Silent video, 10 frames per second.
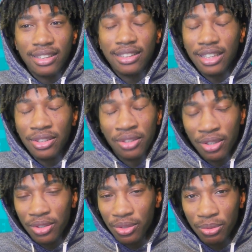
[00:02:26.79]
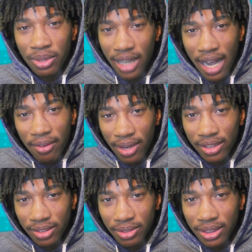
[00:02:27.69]
TJ, you know, you would not
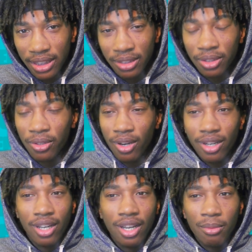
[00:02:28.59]
rather reset your whole arc,